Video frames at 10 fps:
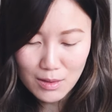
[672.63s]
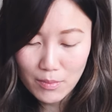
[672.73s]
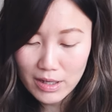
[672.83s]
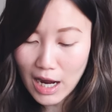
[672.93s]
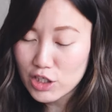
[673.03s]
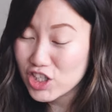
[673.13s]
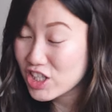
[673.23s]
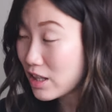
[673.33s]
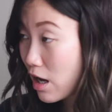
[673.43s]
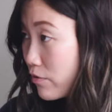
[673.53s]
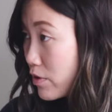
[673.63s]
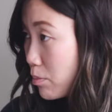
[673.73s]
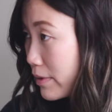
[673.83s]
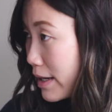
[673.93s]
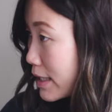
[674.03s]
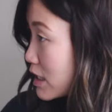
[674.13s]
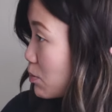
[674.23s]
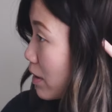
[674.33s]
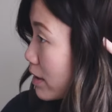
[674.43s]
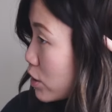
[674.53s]
but I just love the blend. It's
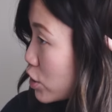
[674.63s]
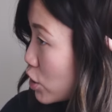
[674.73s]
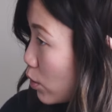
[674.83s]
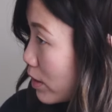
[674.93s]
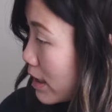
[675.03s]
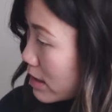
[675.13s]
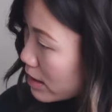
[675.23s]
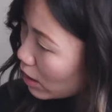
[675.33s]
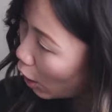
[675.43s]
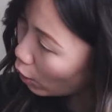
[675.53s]
blended so nicely.